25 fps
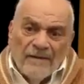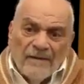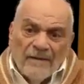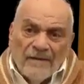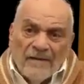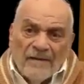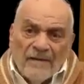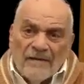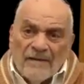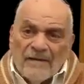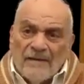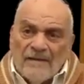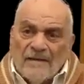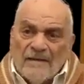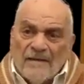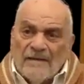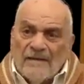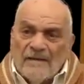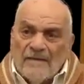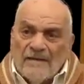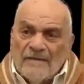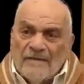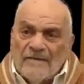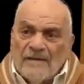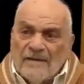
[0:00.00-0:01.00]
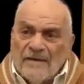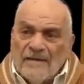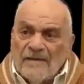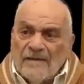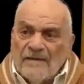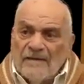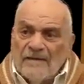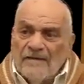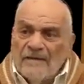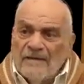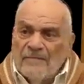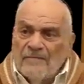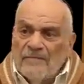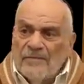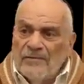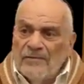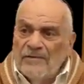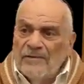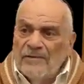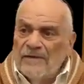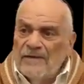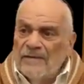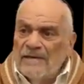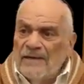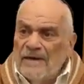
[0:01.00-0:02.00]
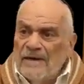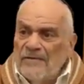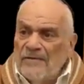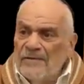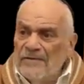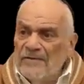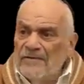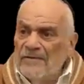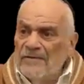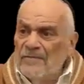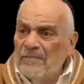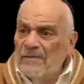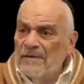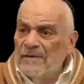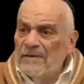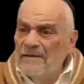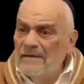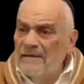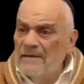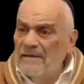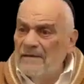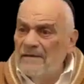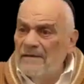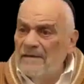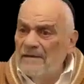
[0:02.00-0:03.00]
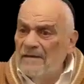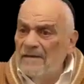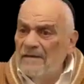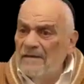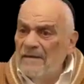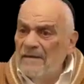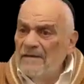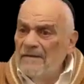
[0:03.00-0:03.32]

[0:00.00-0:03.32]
And again, as I pointed out in the beginning,